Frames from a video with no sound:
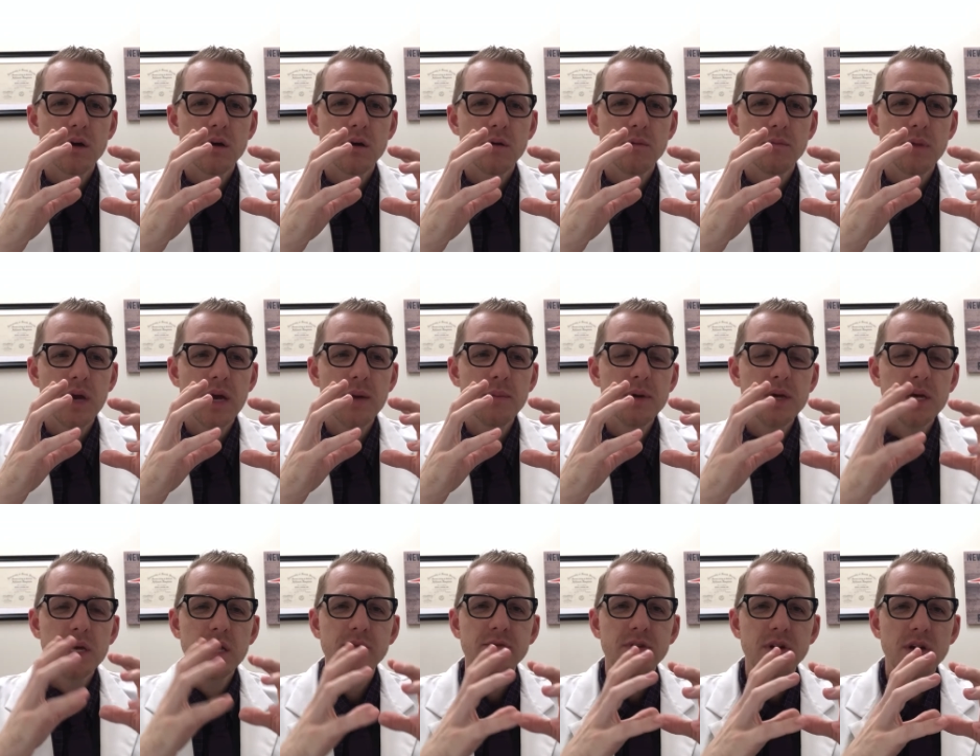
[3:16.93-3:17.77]
maybe
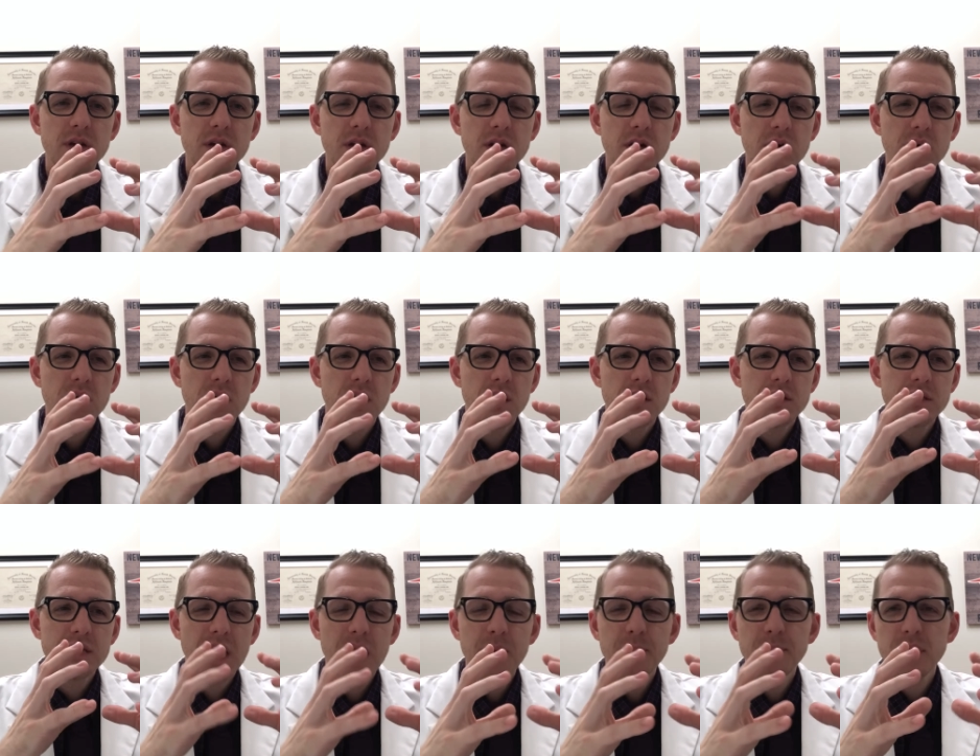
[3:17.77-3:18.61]
even
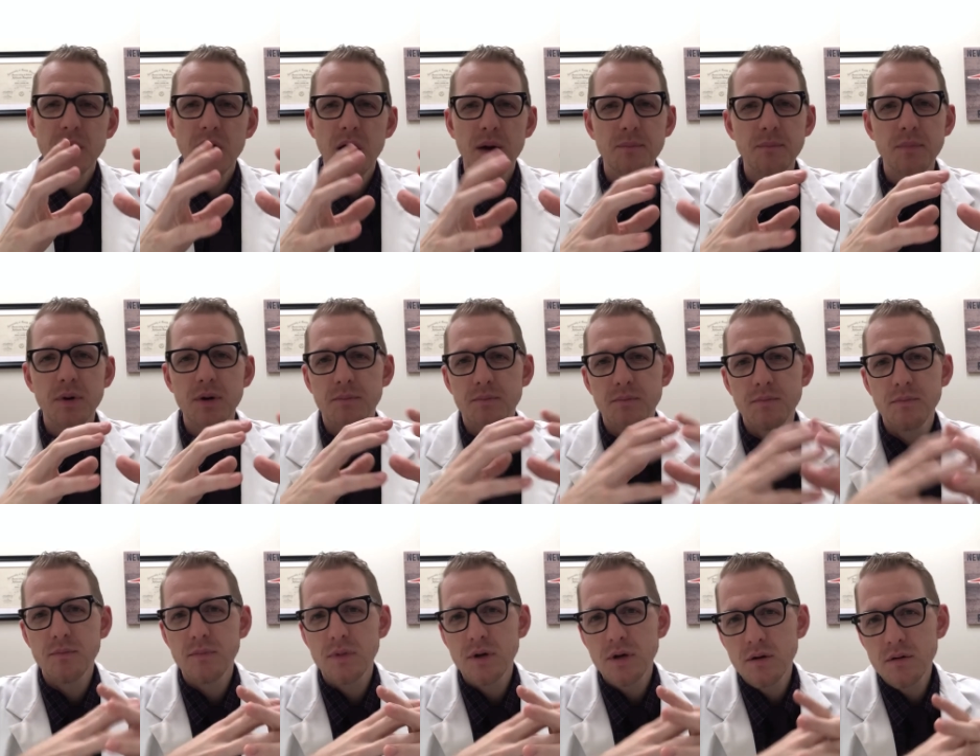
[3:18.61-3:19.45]
tape it up, but
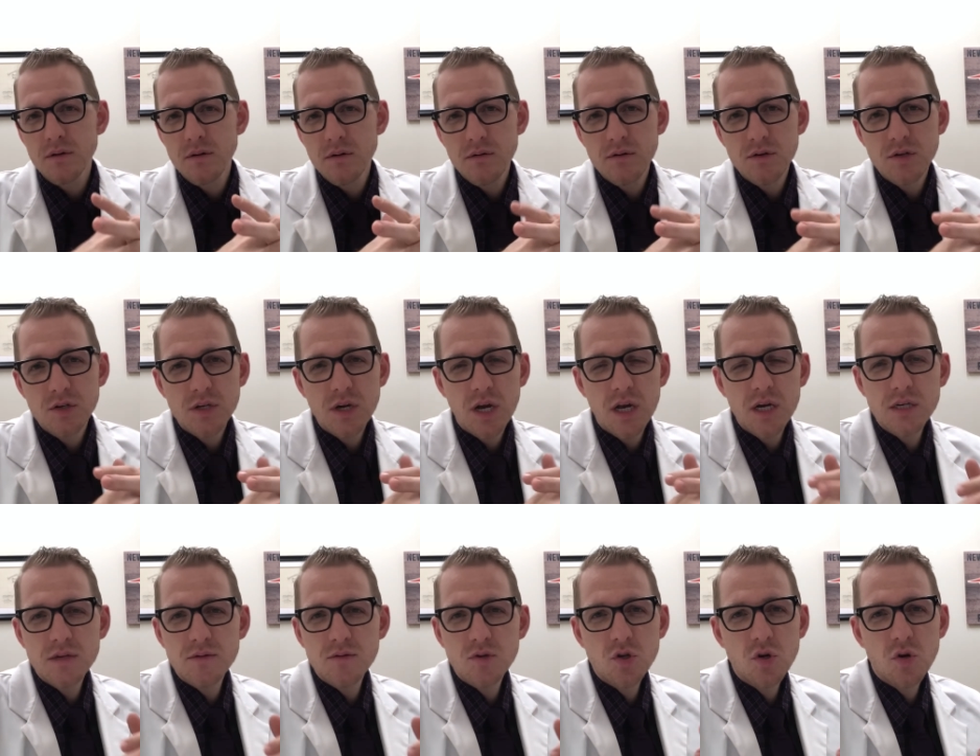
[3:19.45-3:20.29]

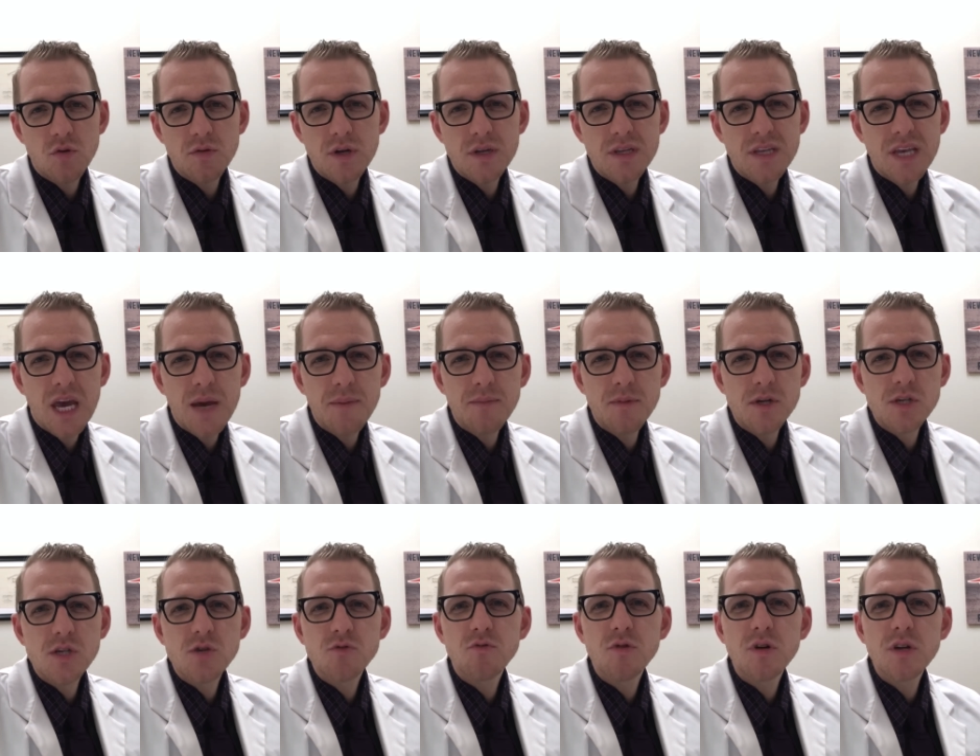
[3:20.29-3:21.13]
studies have shown that tape
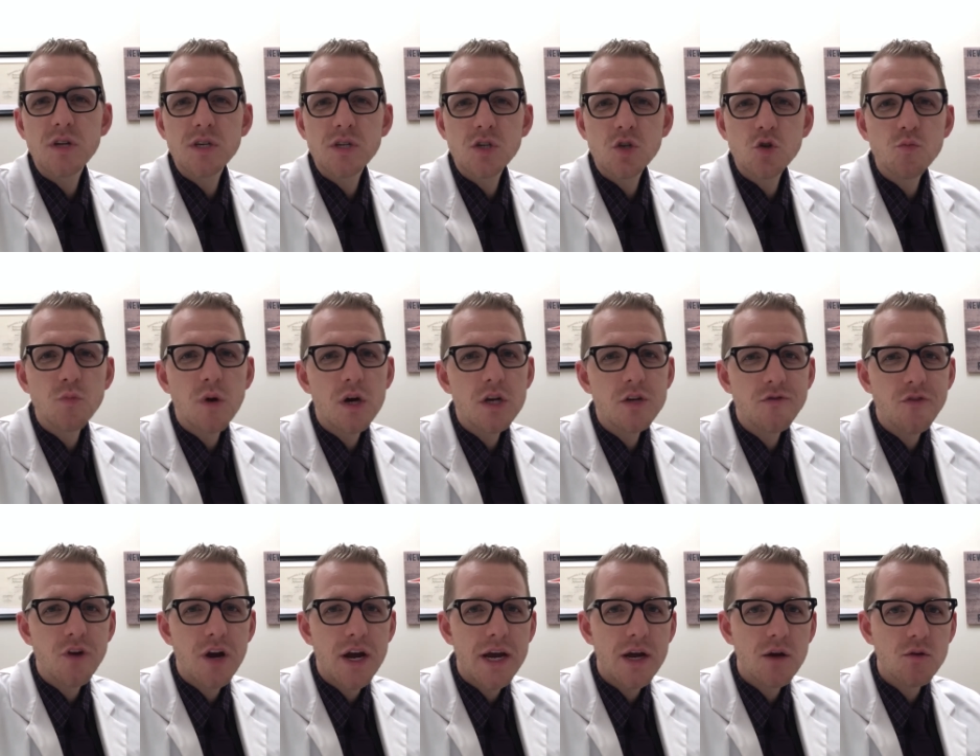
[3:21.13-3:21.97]
doesn't really do much
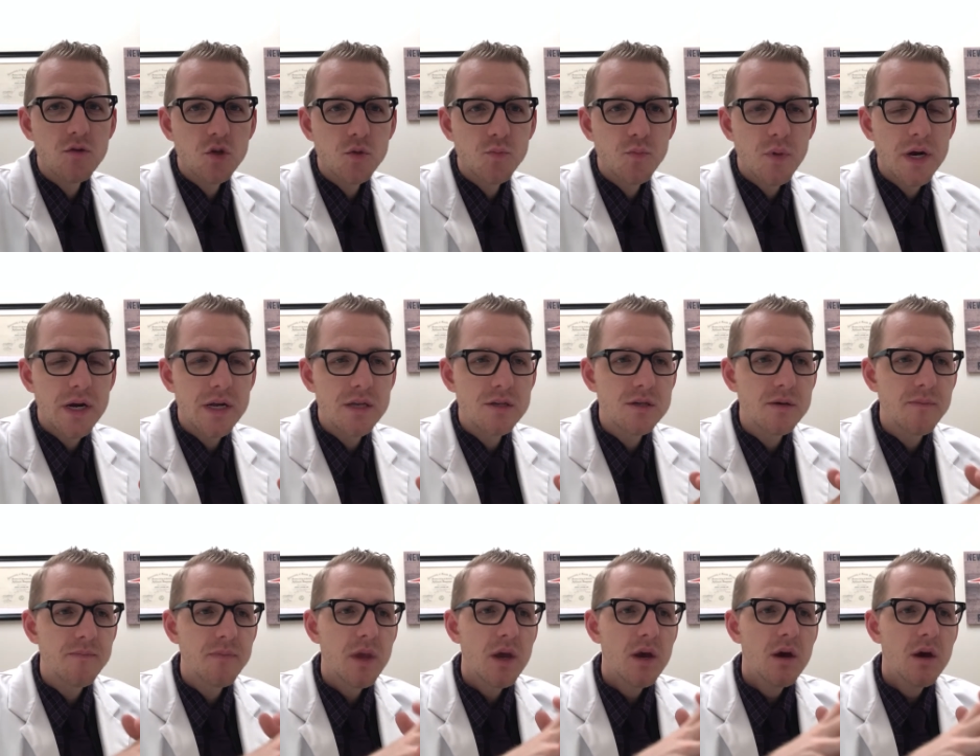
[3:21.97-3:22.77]
for ankle sprains.